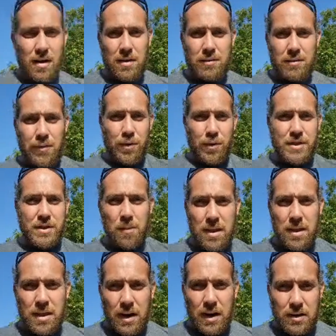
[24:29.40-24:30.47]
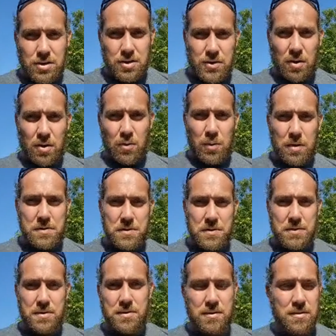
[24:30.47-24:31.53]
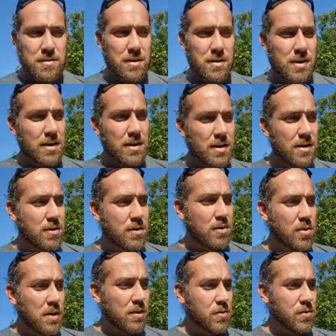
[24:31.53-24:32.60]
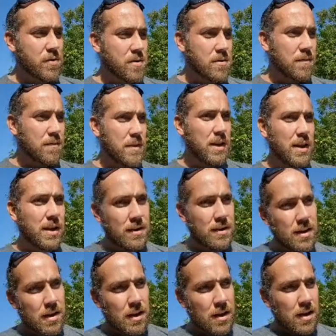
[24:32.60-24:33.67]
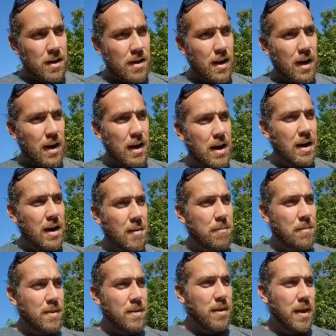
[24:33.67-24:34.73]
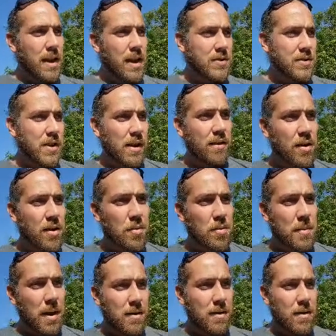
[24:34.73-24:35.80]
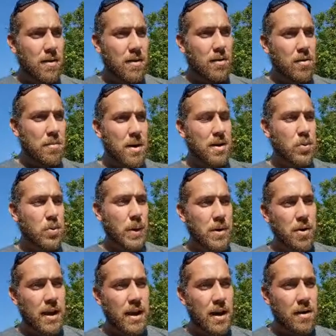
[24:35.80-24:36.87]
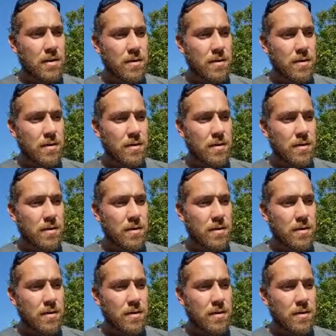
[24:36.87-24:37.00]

First comment that I just saw was, good old Israel did it. Like I said, go to my Twitter account.